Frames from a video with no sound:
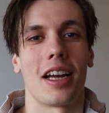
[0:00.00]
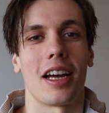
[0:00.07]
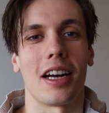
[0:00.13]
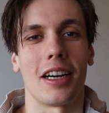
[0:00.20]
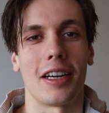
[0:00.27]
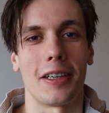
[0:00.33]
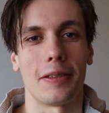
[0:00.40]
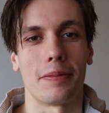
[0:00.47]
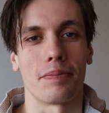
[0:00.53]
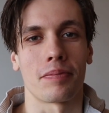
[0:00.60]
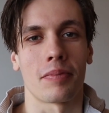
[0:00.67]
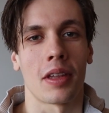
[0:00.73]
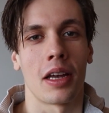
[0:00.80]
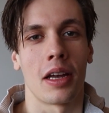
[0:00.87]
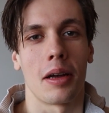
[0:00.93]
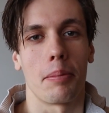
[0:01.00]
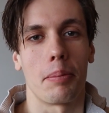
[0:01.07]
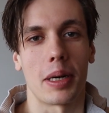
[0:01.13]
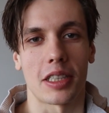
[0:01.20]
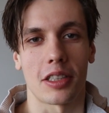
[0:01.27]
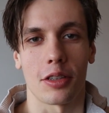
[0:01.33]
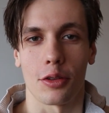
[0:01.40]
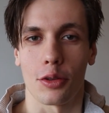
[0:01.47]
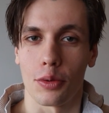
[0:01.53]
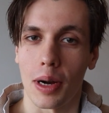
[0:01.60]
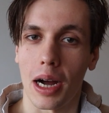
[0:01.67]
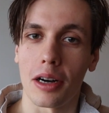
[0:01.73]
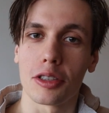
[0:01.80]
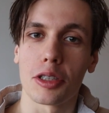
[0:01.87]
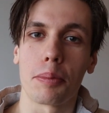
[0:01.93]
But
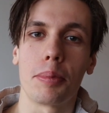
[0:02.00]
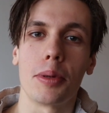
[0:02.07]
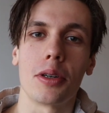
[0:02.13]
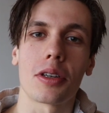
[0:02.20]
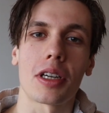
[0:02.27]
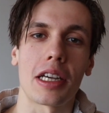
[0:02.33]
throughout the book,